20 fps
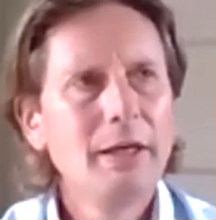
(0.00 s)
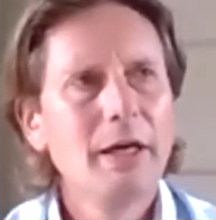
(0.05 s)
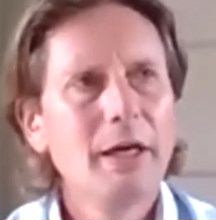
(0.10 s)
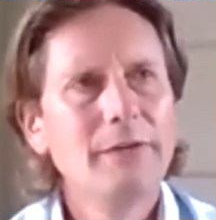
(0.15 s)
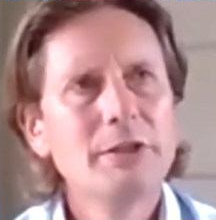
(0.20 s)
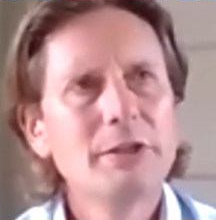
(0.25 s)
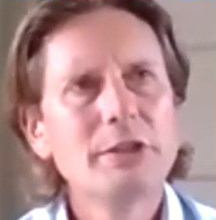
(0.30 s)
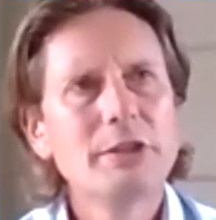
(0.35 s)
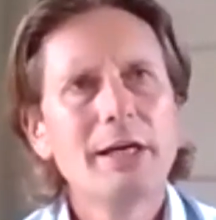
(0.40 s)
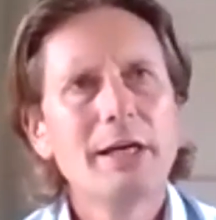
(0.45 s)
And
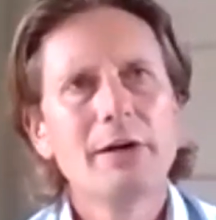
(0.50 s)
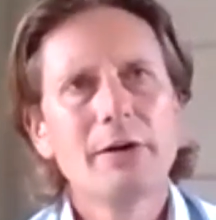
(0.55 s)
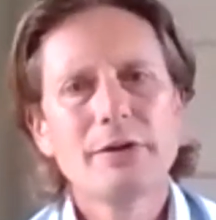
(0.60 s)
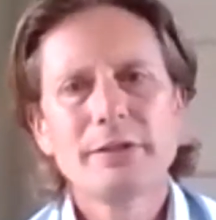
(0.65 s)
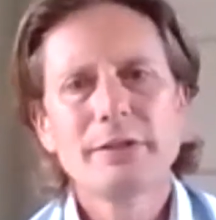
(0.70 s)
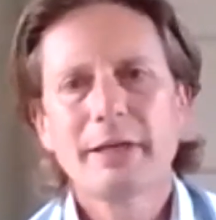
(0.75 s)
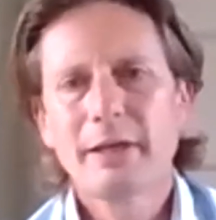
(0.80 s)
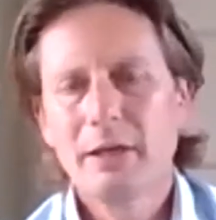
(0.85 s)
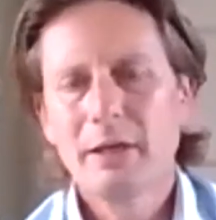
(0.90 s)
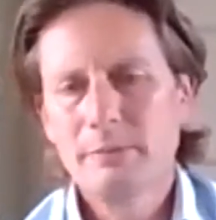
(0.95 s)
the shareholders
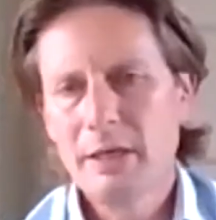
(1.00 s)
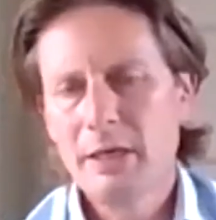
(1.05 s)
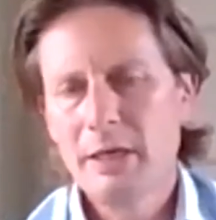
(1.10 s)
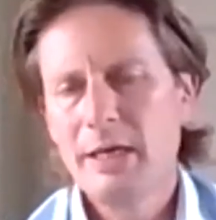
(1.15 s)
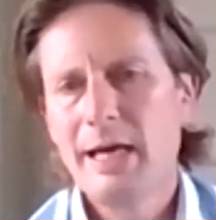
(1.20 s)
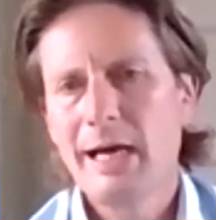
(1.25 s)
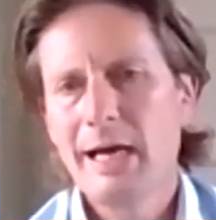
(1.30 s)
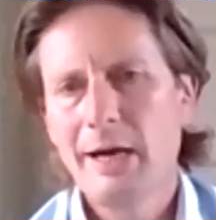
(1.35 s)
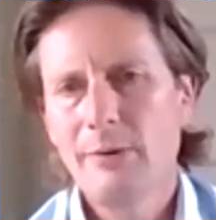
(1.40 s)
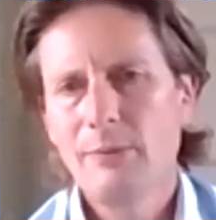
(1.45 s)
that come in
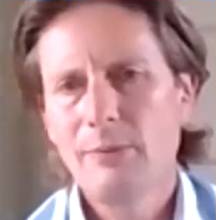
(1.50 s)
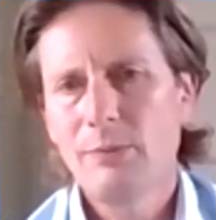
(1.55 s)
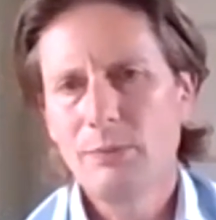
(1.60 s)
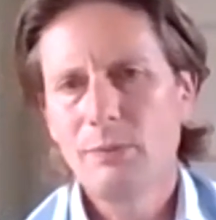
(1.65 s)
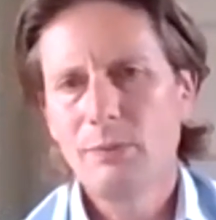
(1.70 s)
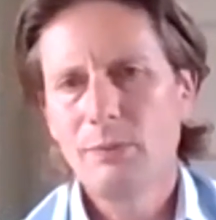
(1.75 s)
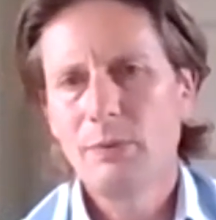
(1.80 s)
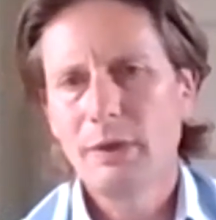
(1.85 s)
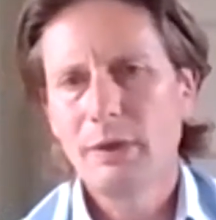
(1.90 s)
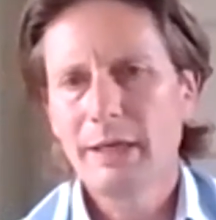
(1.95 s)
now
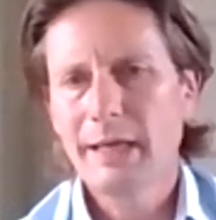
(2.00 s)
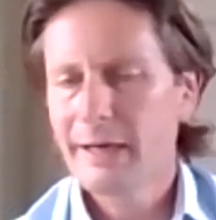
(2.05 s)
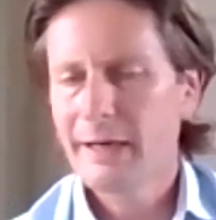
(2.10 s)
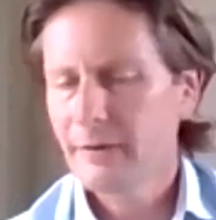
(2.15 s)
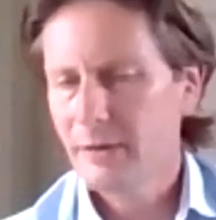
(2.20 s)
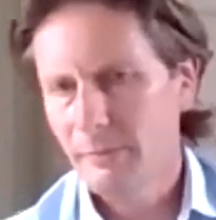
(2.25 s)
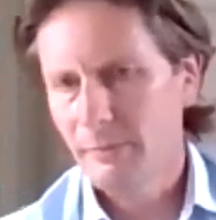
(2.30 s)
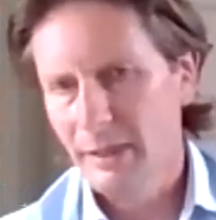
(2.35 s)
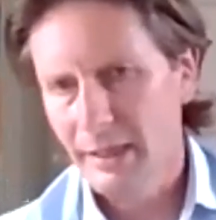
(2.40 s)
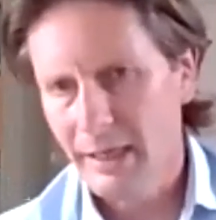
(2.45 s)
can
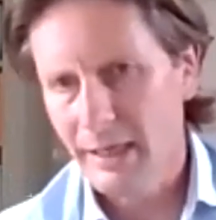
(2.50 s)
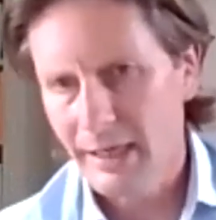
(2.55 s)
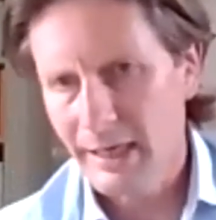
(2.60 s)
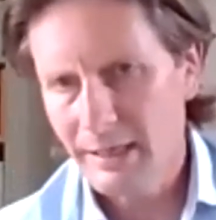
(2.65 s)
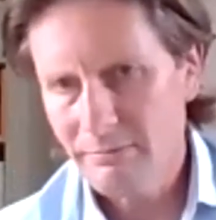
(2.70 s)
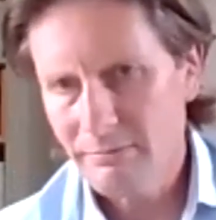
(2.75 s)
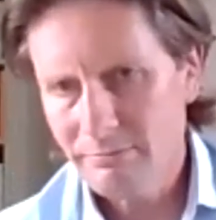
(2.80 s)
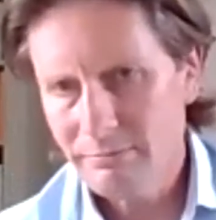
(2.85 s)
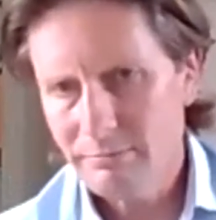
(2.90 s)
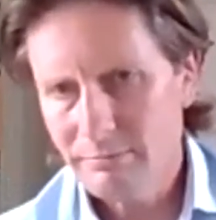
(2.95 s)
come in
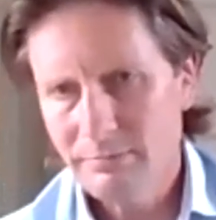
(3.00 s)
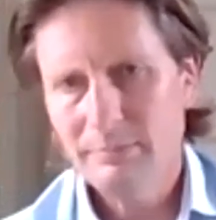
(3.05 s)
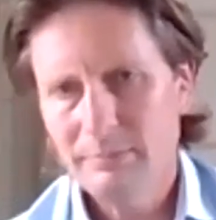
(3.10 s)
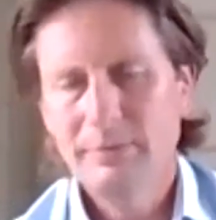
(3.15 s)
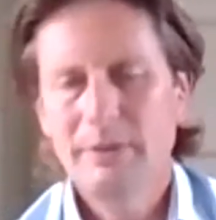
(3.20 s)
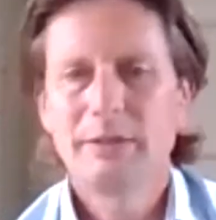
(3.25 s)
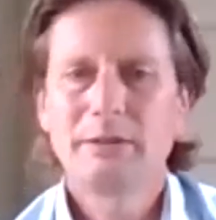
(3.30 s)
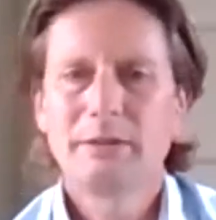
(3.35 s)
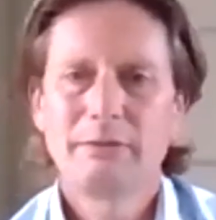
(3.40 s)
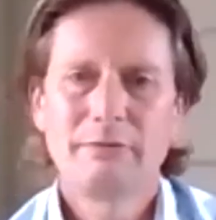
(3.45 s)
again.
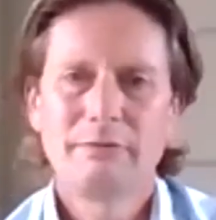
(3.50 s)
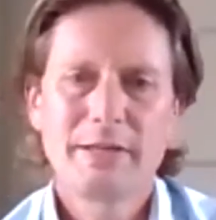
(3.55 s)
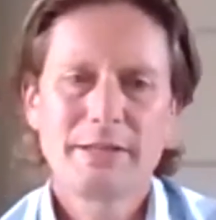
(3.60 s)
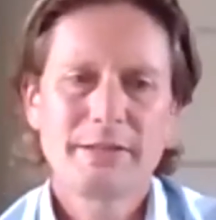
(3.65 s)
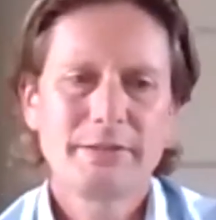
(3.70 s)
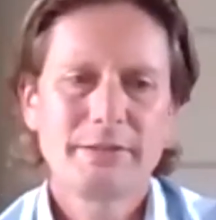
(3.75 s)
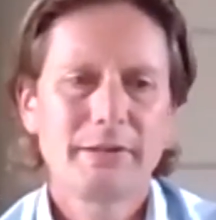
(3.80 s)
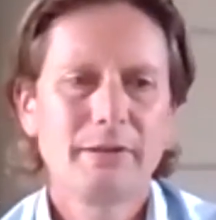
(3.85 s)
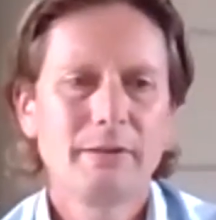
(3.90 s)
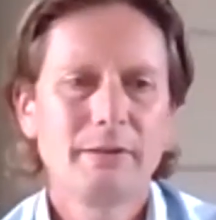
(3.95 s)
The investors that